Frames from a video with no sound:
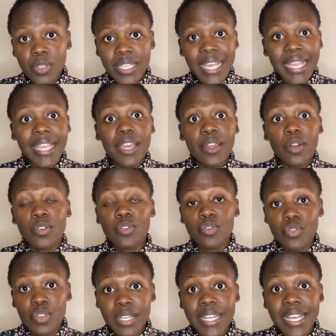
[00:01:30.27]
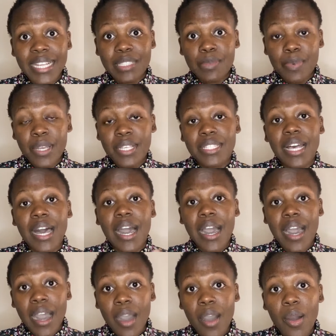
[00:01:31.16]
I cannot really express
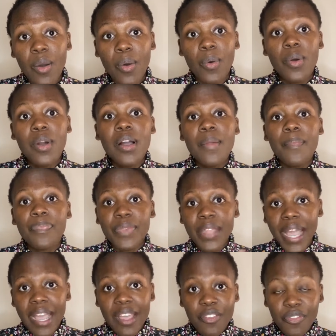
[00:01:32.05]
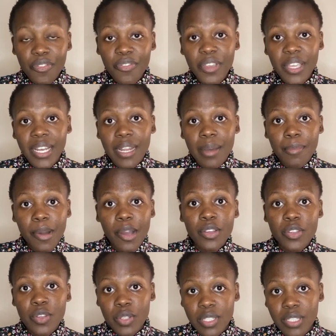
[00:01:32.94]
how I feel about
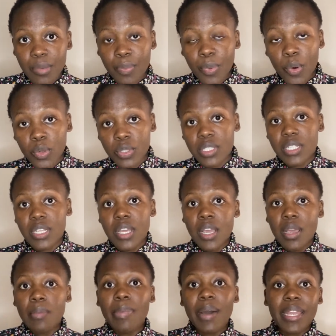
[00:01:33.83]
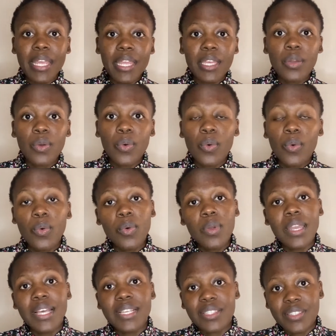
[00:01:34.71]
your support. But anywho,
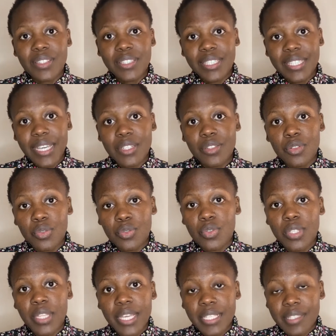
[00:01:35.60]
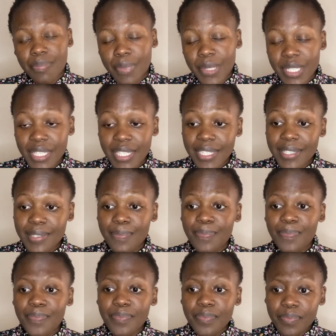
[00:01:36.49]
let's just get to today's business,
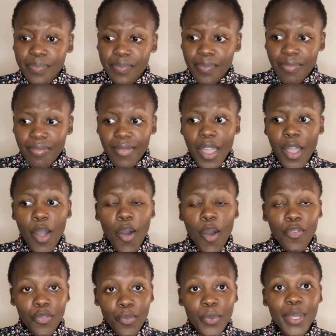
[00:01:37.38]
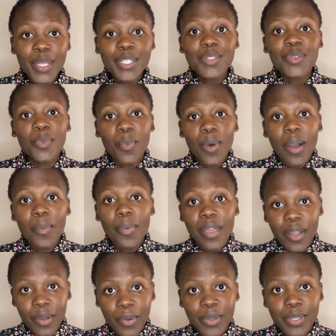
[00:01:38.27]
of which we are
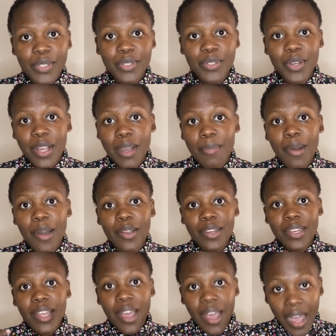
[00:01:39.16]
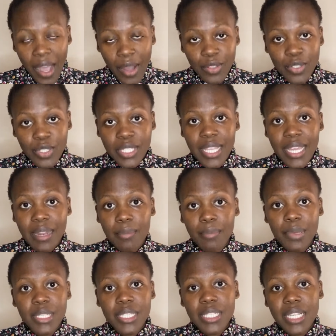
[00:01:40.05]
going to talk about how to start a
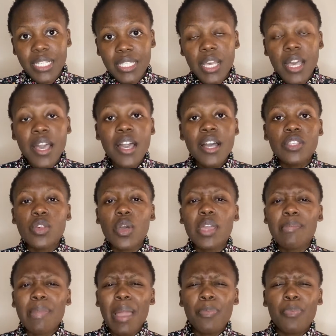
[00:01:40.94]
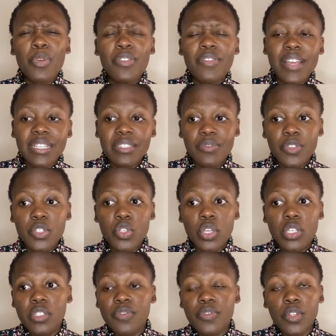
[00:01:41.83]
business. So in my previous videos,
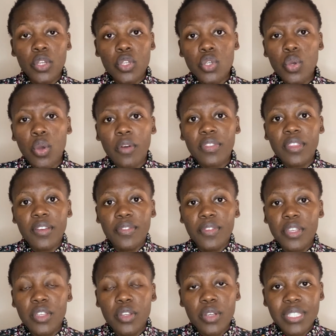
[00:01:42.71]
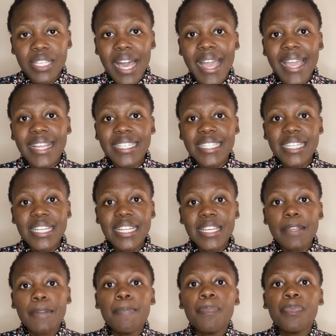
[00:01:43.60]
if not two of the videos, I
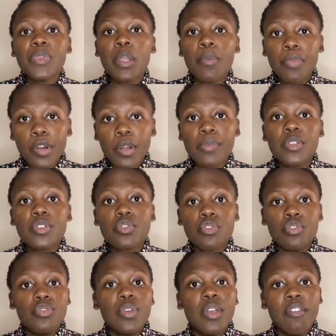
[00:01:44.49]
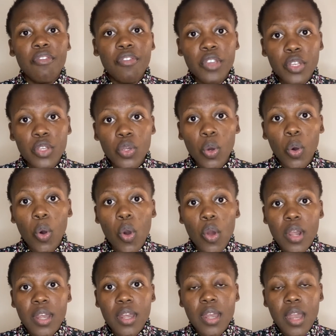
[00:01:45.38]
actually promised to do a video
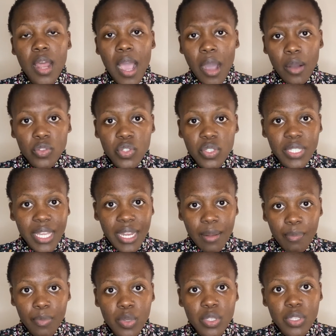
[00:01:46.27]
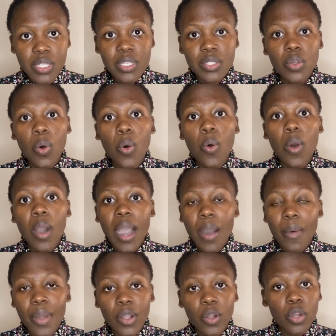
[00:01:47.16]
on how to start a business, or how
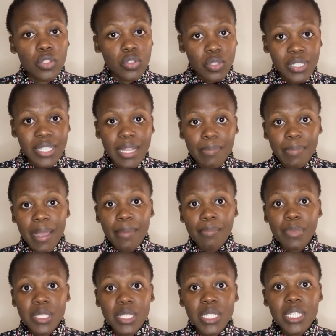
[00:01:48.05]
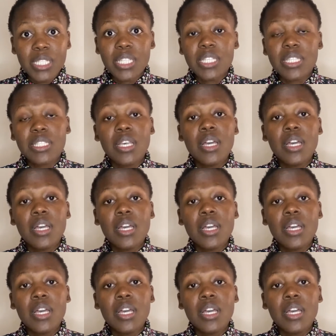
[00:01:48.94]
I got to start my businesses.